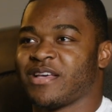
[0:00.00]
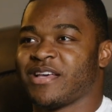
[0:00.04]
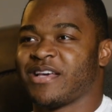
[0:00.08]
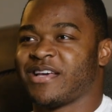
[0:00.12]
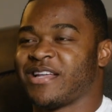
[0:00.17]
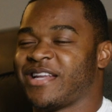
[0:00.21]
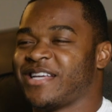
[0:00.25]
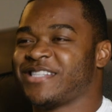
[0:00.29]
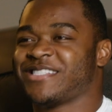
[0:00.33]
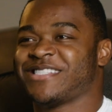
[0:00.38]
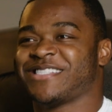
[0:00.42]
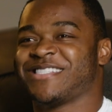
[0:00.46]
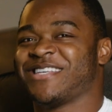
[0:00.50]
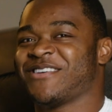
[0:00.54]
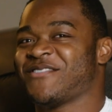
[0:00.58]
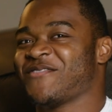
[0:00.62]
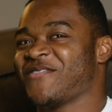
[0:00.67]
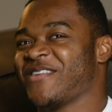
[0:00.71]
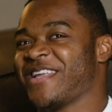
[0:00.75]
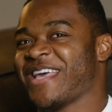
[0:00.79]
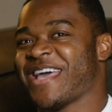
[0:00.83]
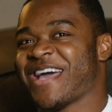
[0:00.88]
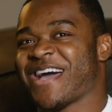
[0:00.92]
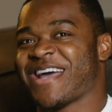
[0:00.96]
And they just didn't
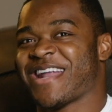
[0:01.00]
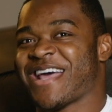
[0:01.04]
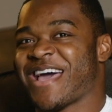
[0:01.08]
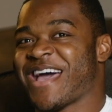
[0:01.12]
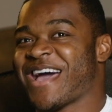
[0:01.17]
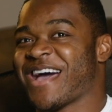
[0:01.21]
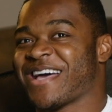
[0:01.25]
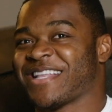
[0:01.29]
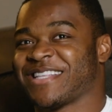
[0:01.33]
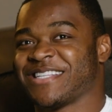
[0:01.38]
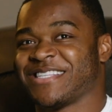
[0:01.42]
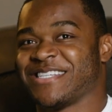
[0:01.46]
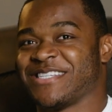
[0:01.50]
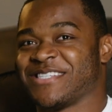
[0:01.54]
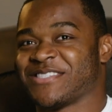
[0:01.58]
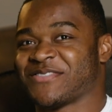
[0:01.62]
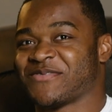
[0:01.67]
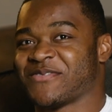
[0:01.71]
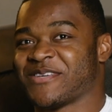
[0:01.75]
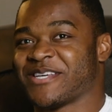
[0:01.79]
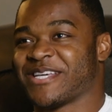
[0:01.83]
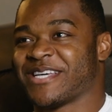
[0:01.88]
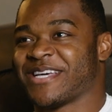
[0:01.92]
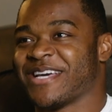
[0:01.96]
really have the
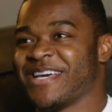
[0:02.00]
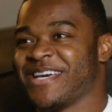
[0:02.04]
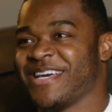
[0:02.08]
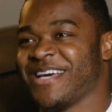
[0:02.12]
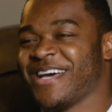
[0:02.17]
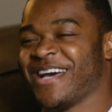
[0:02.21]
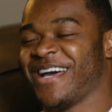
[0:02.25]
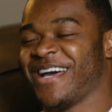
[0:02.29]
athletes, man.